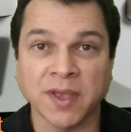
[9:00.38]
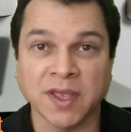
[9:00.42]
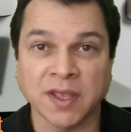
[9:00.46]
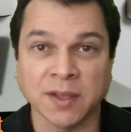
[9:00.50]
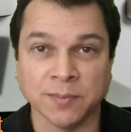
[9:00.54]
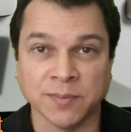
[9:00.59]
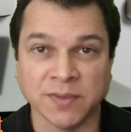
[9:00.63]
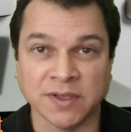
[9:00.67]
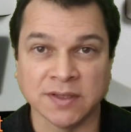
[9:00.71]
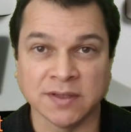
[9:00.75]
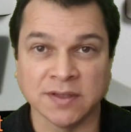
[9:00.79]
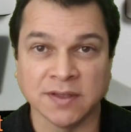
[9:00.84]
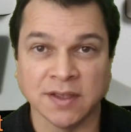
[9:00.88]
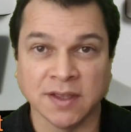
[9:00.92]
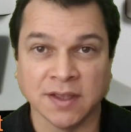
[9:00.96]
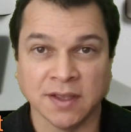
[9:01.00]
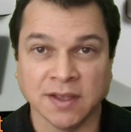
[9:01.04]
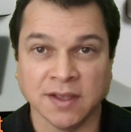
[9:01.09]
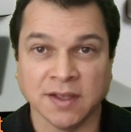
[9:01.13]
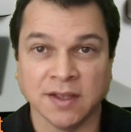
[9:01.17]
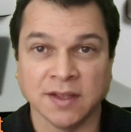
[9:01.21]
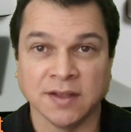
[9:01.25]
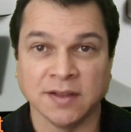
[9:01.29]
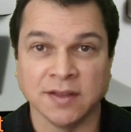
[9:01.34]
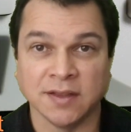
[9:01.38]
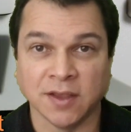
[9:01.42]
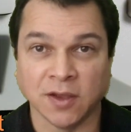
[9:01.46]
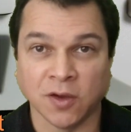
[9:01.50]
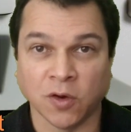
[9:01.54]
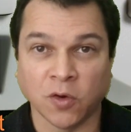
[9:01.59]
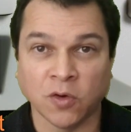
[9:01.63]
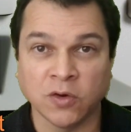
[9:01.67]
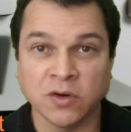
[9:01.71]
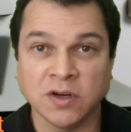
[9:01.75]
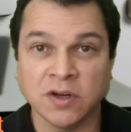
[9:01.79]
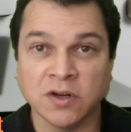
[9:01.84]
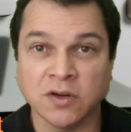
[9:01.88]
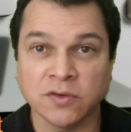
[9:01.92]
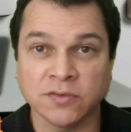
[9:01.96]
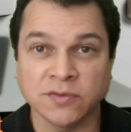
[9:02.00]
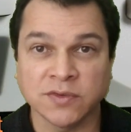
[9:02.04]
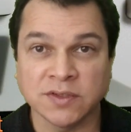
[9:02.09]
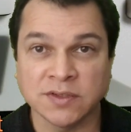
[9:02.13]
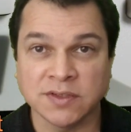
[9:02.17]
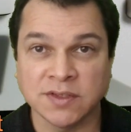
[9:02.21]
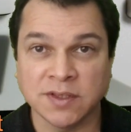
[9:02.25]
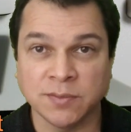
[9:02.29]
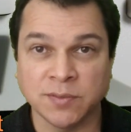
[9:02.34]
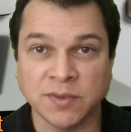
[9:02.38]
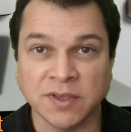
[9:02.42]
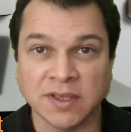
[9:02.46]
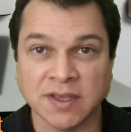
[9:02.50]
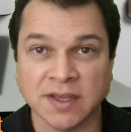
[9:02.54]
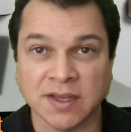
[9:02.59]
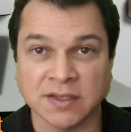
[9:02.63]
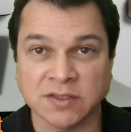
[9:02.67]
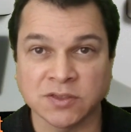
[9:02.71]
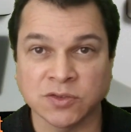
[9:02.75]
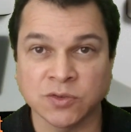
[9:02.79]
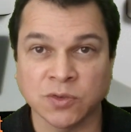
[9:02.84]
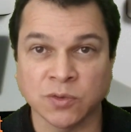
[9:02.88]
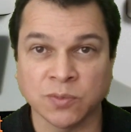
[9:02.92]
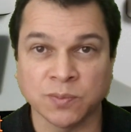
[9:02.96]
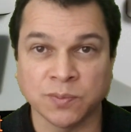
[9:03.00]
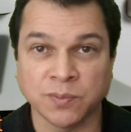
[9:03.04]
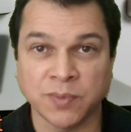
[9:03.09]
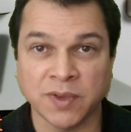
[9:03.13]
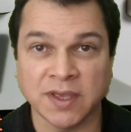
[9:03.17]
payment the owner of the TV has to